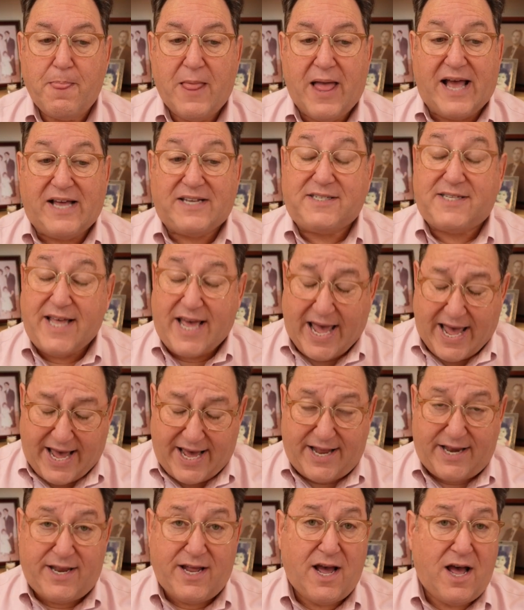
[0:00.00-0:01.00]
as the
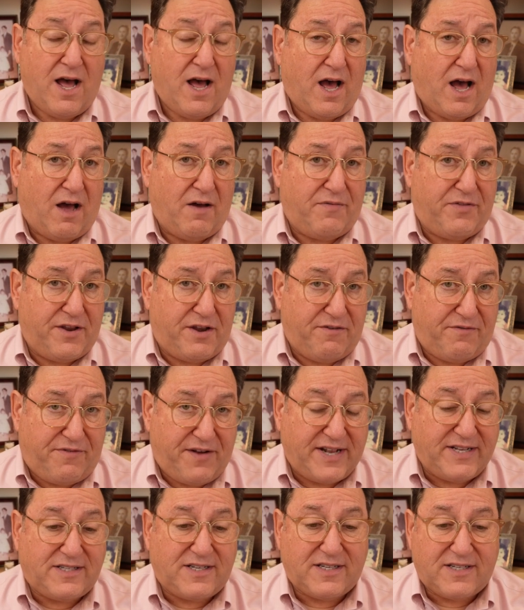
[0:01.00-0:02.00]
head of the
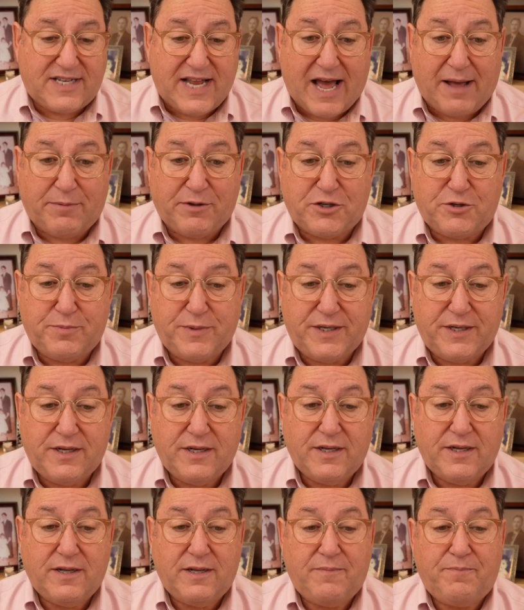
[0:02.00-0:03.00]
defense establishment.
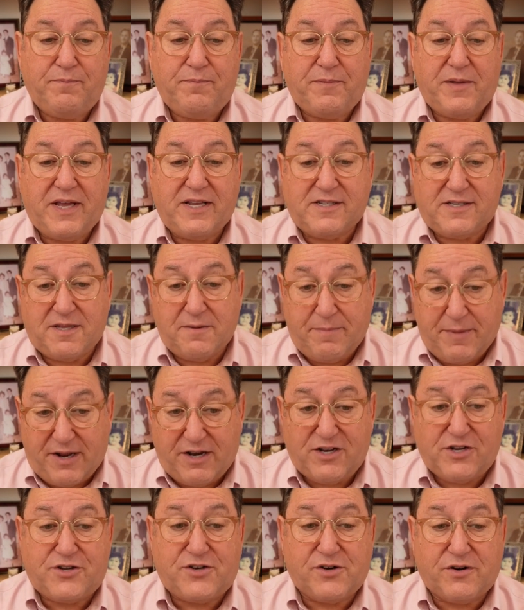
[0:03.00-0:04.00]
He's the
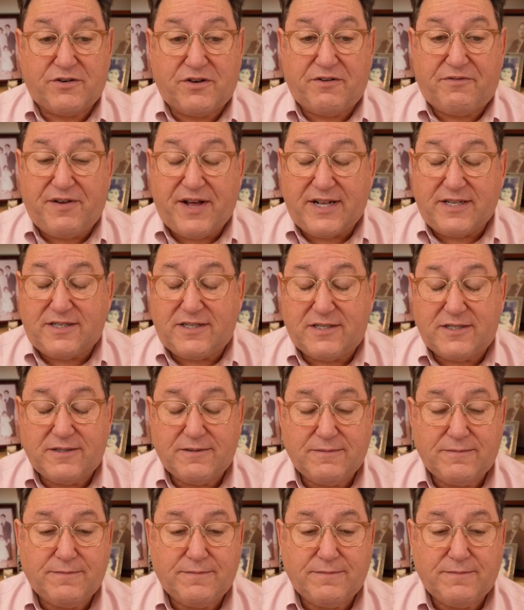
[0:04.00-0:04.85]
Minister of Defense.